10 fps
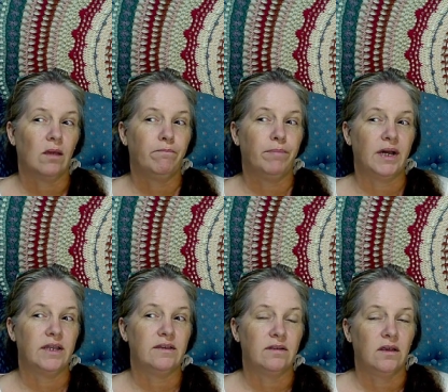
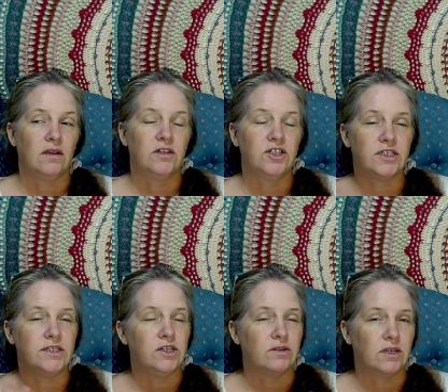But just
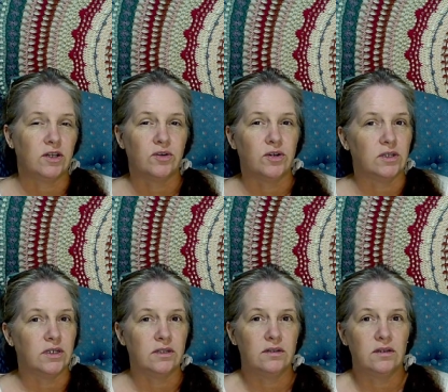you can
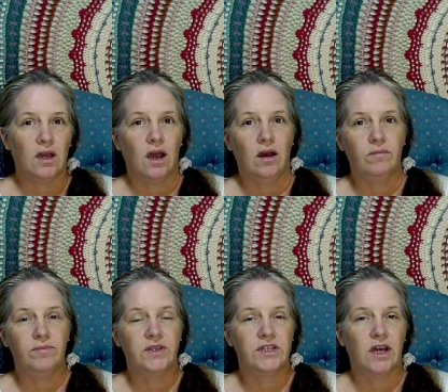Google um,
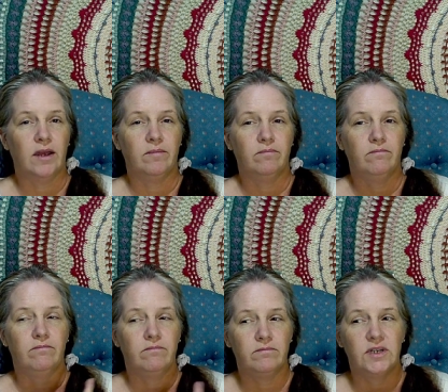the time
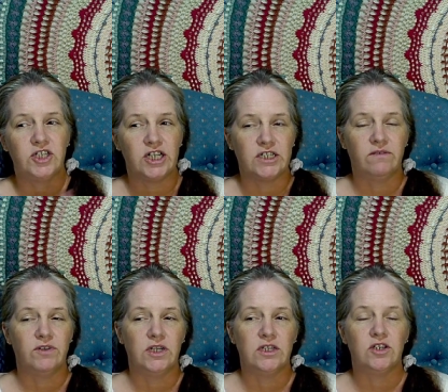change if you
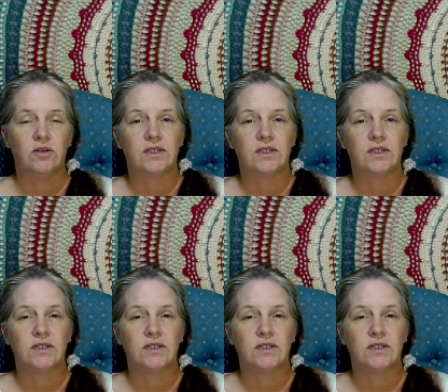need to.